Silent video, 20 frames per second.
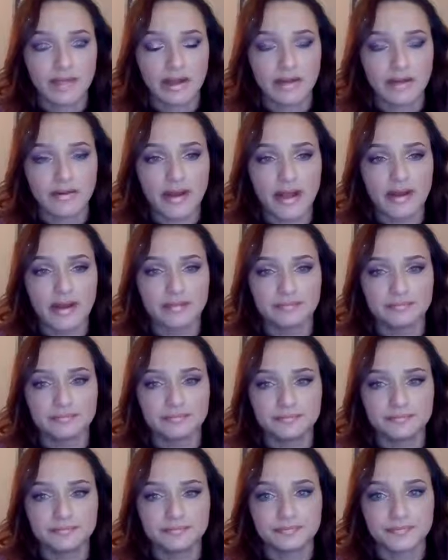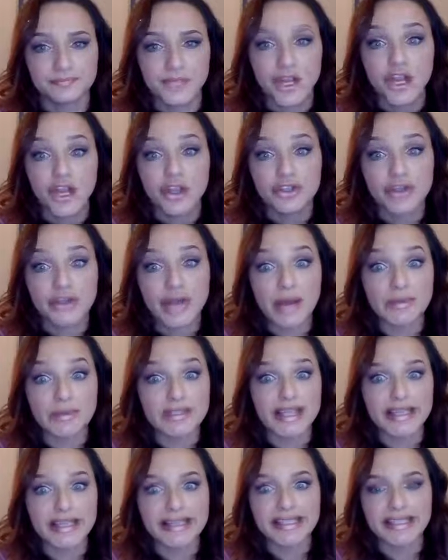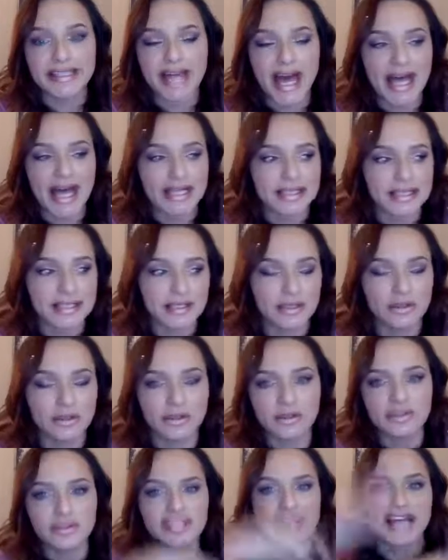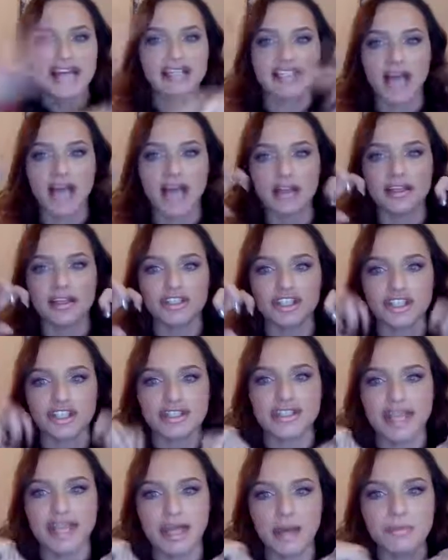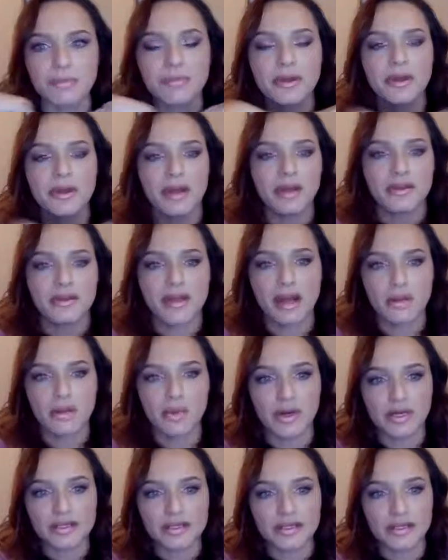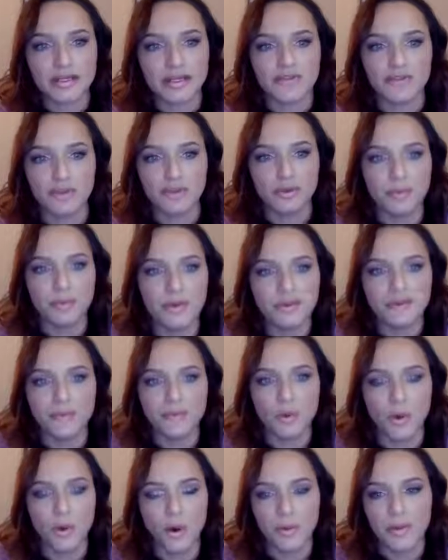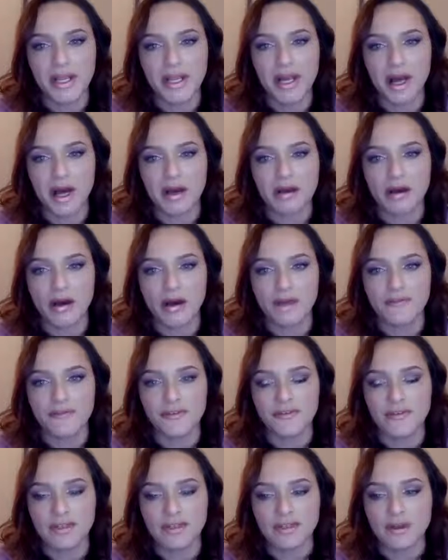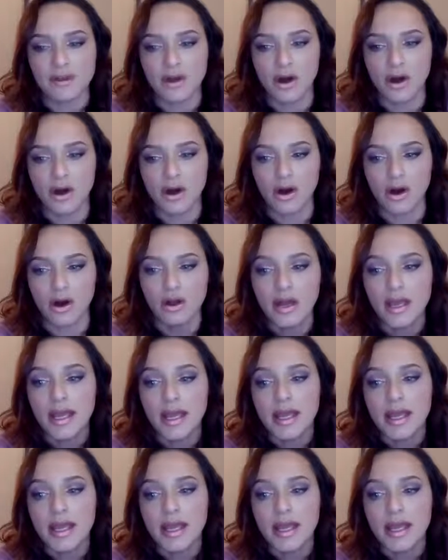All right? So that was like the last little technology tip that I wanted to give you before we got off of this call.